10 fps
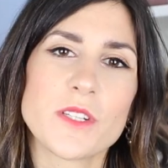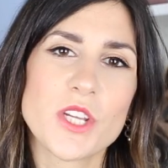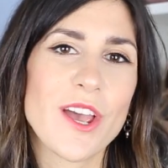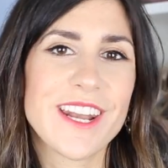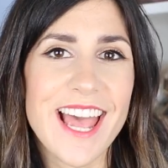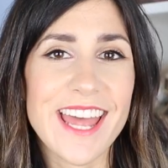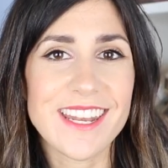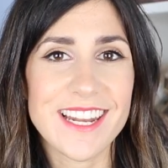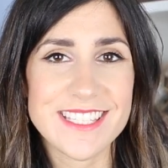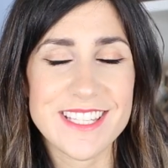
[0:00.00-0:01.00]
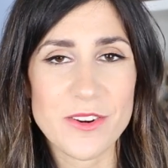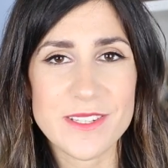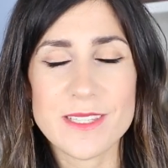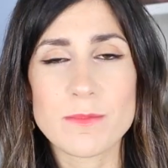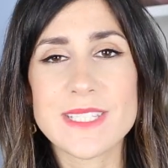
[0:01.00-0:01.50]
return it unless there
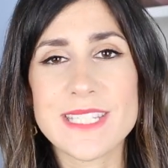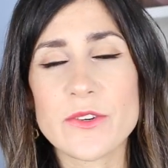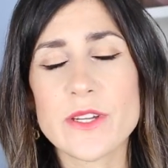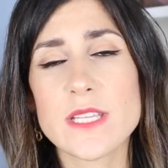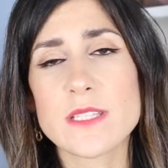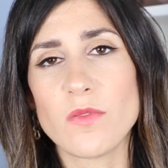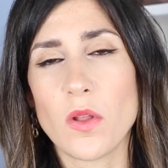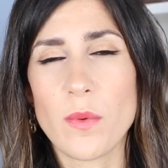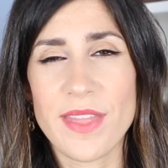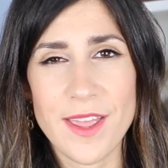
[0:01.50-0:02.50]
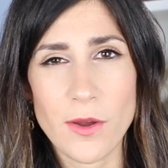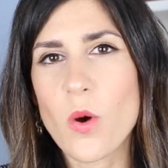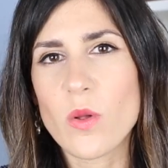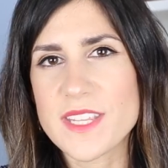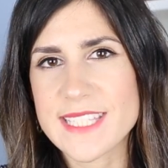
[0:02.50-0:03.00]
is some serious flaw with it
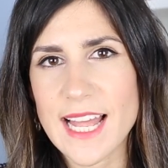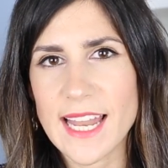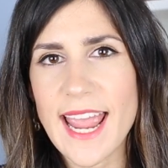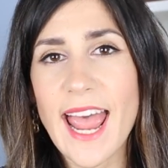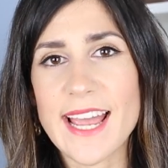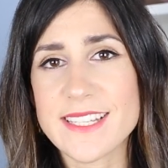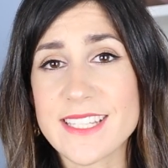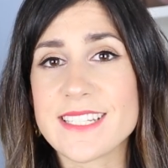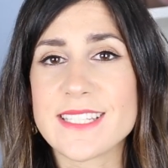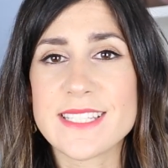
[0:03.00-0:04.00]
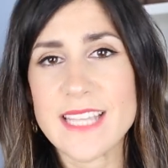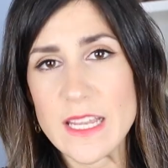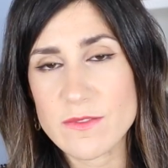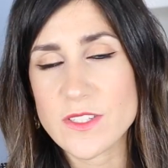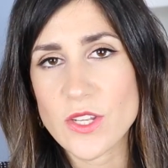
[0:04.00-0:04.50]
or the seller has
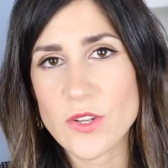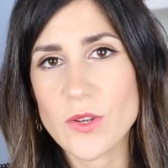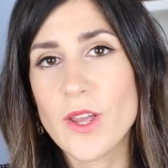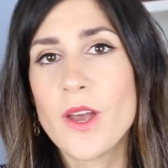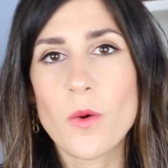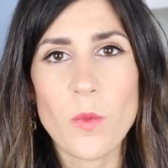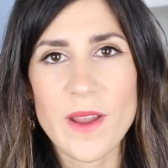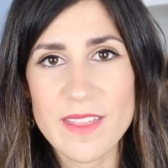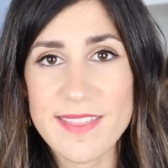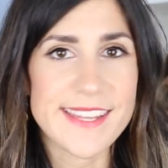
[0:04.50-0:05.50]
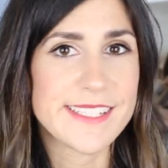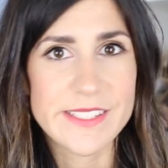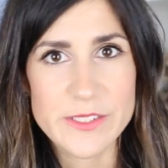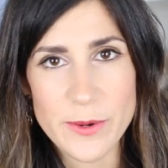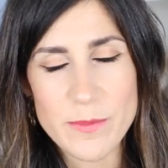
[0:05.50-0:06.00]
deceived you with their
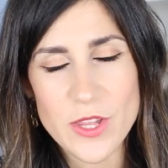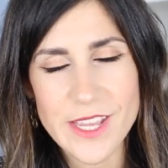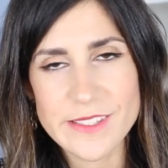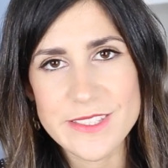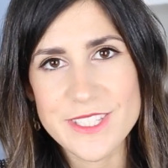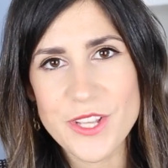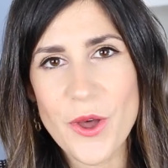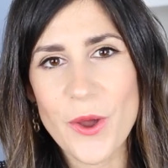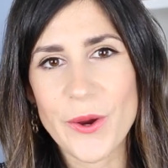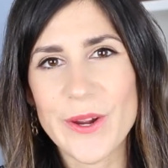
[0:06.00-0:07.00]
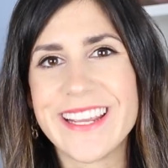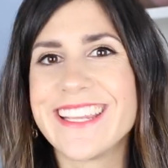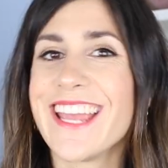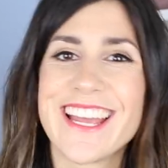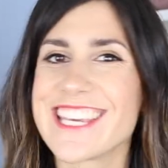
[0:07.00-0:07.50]
description. So
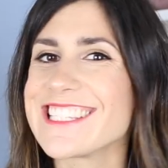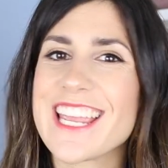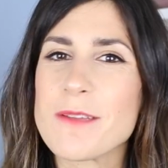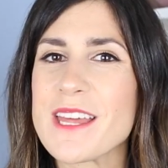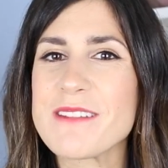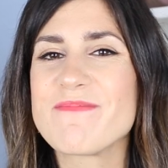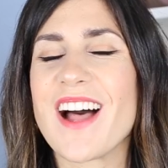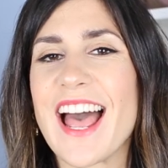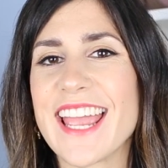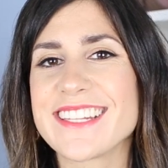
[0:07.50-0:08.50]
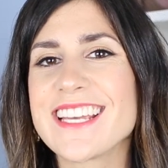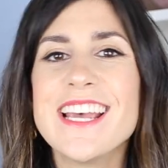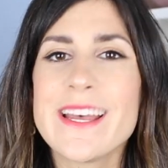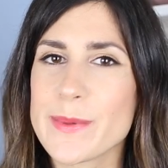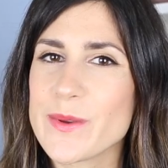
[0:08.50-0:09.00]
yeah, just keep that in mind,
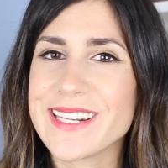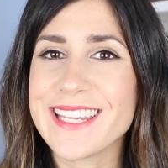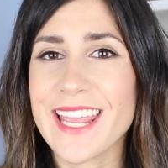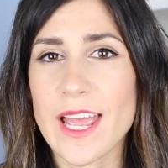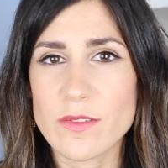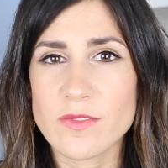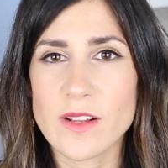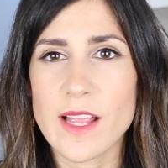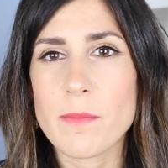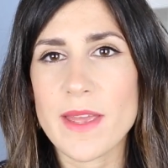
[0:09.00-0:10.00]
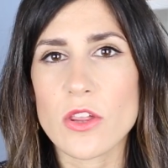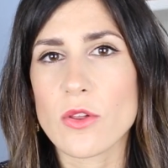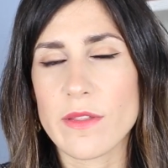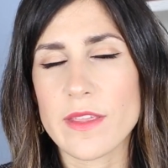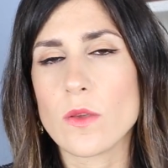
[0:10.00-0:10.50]
be really careful, and make
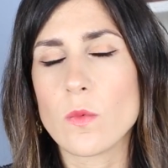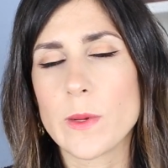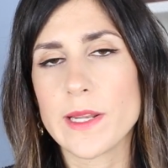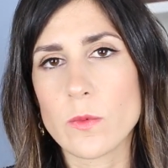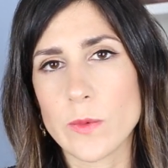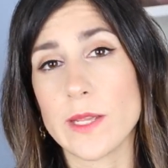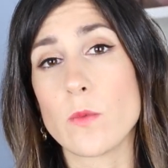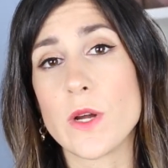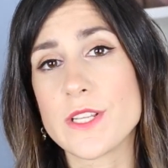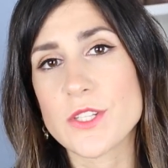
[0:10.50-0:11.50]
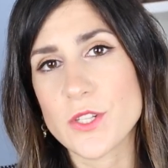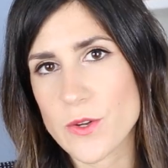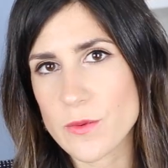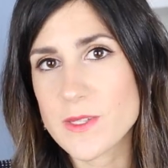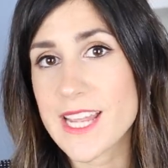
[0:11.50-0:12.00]
sure that you really, really want
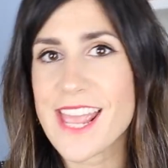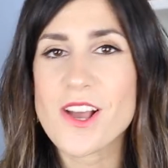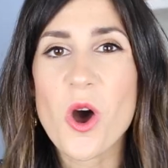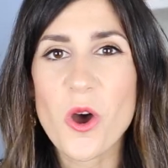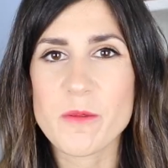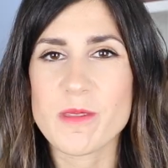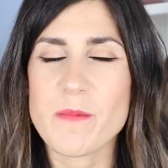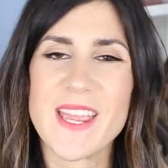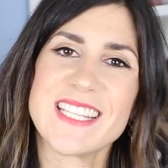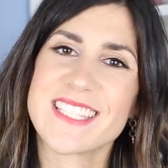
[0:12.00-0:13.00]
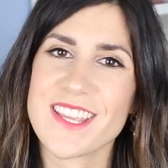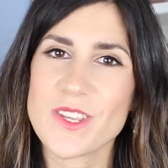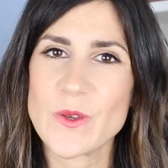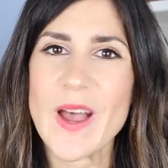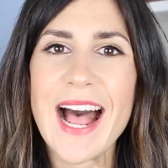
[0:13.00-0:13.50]
to take home the piece that
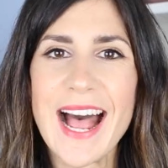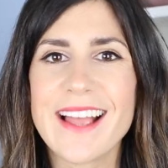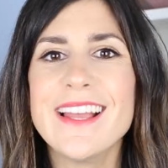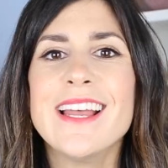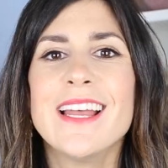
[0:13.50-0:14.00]
you are